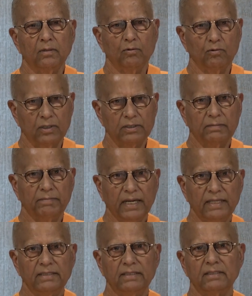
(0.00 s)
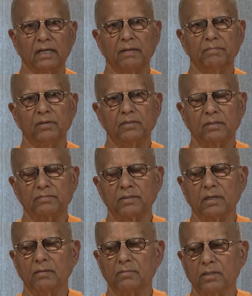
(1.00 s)
who was the main disciples of
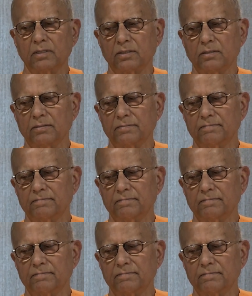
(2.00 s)
Sri Ramakrishna.